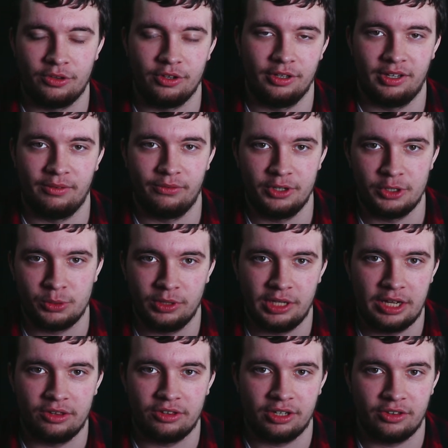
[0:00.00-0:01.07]
like
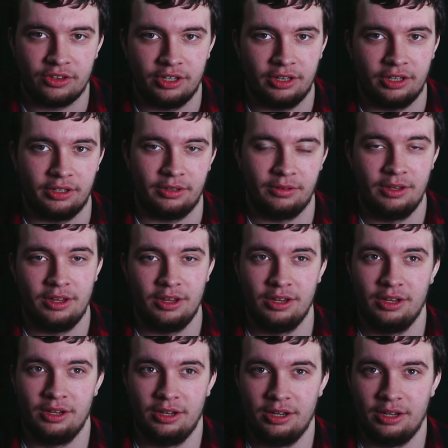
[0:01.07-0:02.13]
visualize it, I'd say like
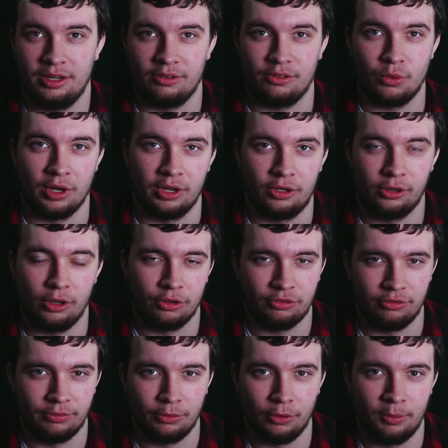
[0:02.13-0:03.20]
it's quite
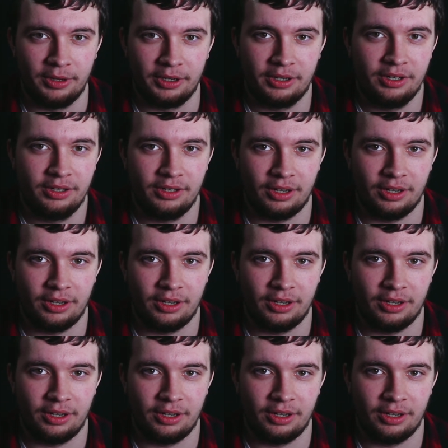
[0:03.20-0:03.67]
claustrophobic.